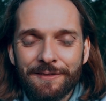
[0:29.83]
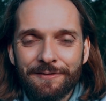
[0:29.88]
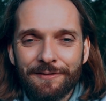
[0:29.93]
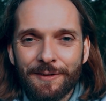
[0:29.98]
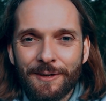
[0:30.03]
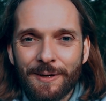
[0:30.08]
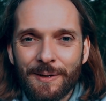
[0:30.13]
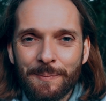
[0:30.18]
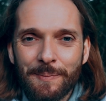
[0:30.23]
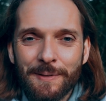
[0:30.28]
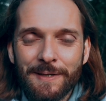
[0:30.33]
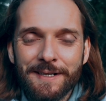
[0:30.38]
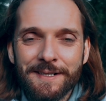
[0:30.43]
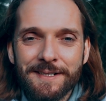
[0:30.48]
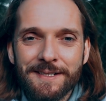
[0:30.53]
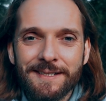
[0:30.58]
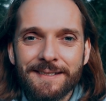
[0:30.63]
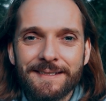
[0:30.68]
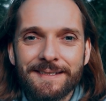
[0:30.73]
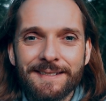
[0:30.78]
for
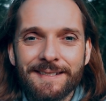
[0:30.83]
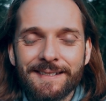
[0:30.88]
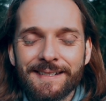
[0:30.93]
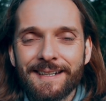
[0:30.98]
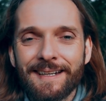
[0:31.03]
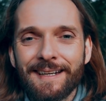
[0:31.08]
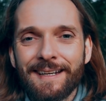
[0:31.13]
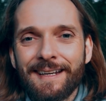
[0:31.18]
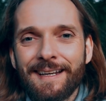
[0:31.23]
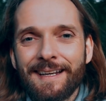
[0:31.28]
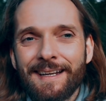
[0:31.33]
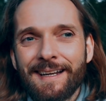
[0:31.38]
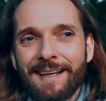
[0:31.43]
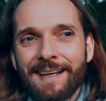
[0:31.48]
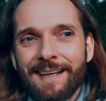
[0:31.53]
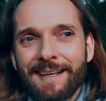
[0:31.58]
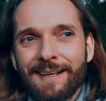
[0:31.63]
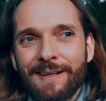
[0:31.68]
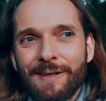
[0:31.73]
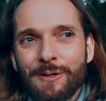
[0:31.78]
persons
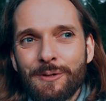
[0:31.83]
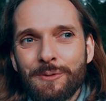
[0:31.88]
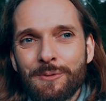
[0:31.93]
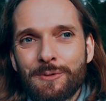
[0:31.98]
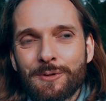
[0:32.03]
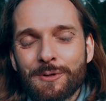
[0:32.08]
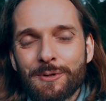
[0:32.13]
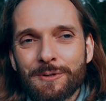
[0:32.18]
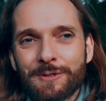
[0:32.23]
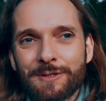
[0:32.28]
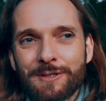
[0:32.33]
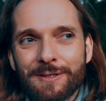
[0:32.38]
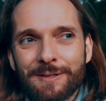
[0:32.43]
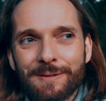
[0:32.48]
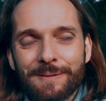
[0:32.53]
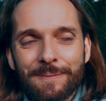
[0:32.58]
who don't